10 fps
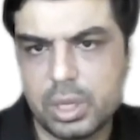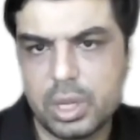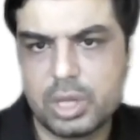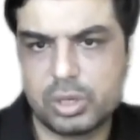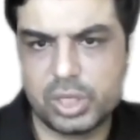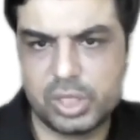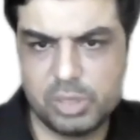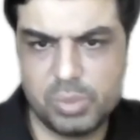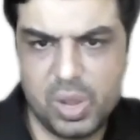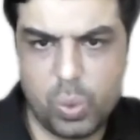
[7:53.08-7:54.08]
So this is
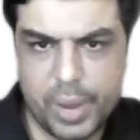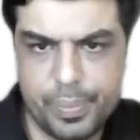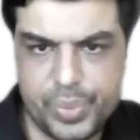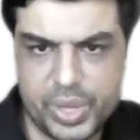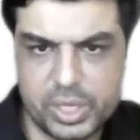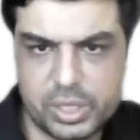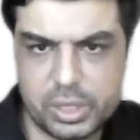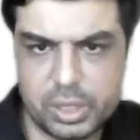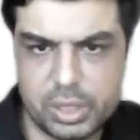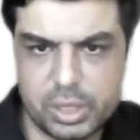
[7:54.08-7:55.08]
my one piece
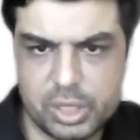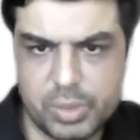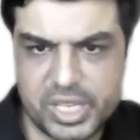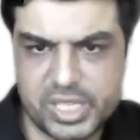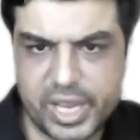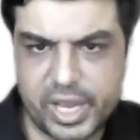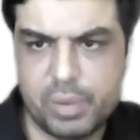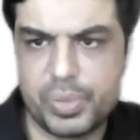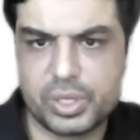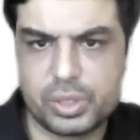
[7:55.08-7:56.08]
this is my
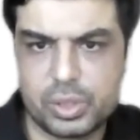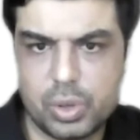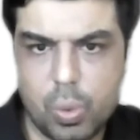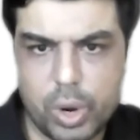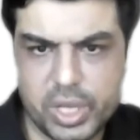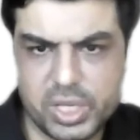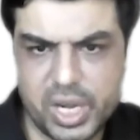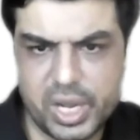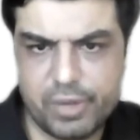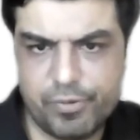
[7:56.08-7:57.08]
second piece. What is the
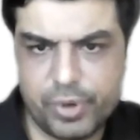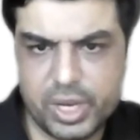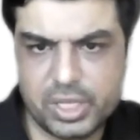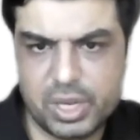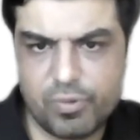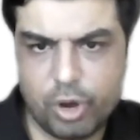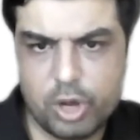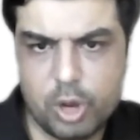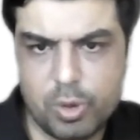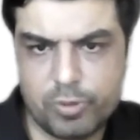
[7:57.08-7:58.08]
difference in
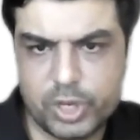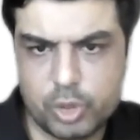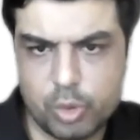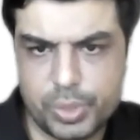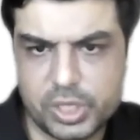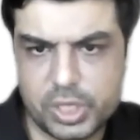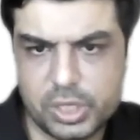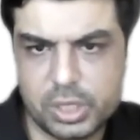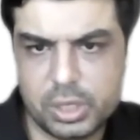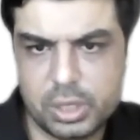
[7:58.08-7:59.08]
volume of the two pieces?